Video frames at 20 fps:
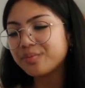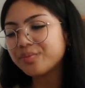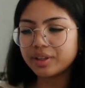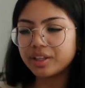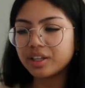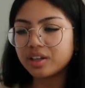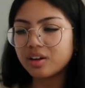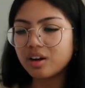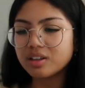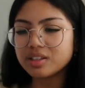But
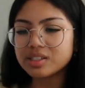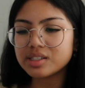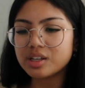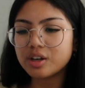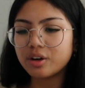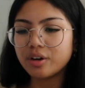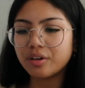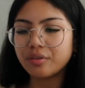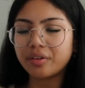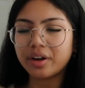then
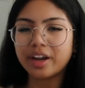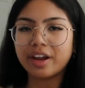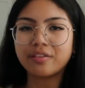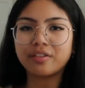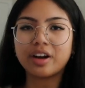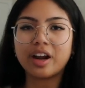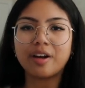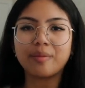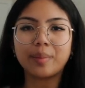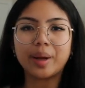also, if I ever
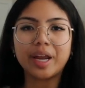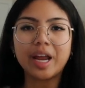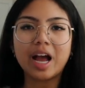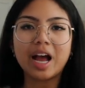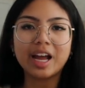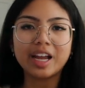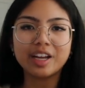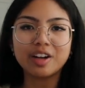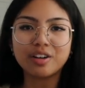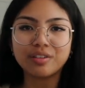have my
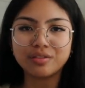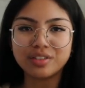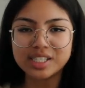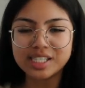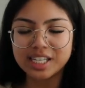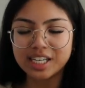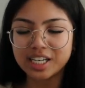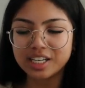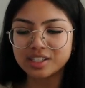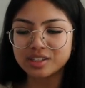eye on
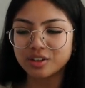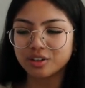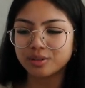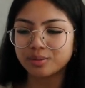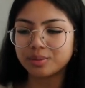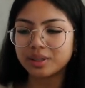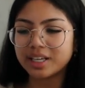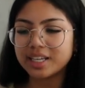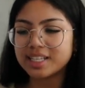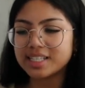visiting a certain
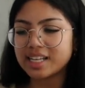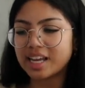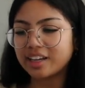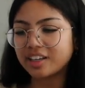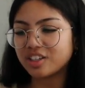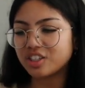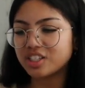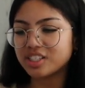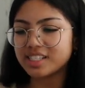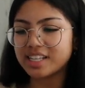place, I
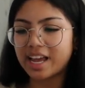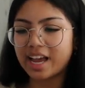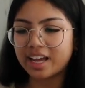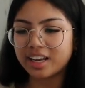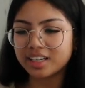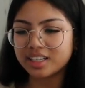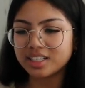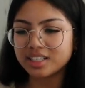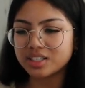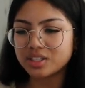can just
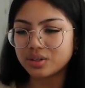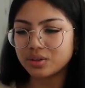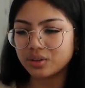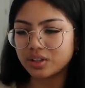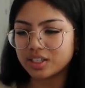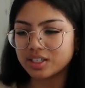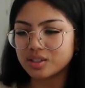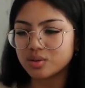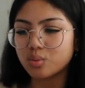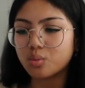add it to
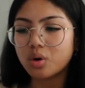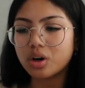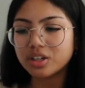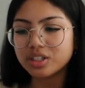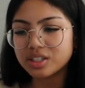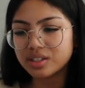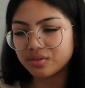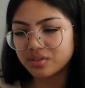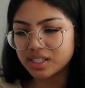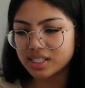this
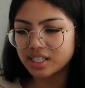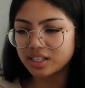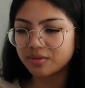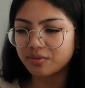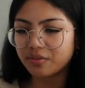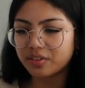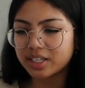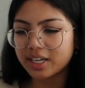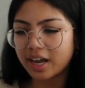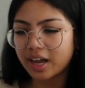want to visit
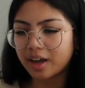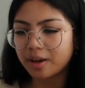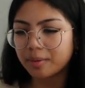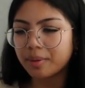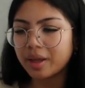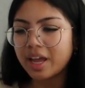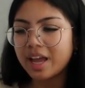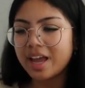tab,